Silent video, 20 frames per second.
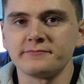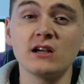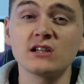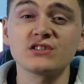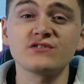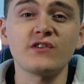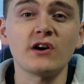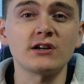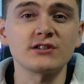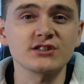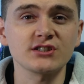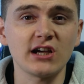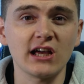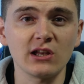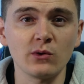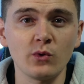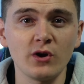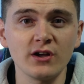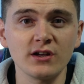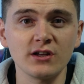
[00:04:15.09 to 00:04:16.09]
As far as
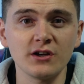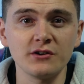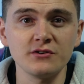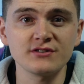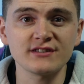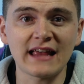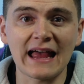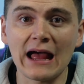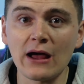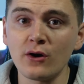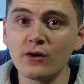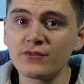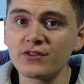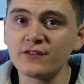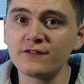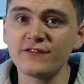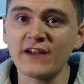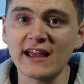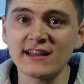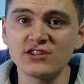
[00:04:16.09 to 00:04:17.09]
color work goes, out of the
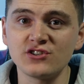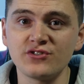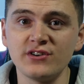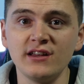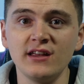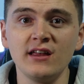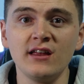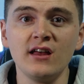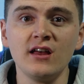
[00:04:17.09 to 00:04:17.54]
factory,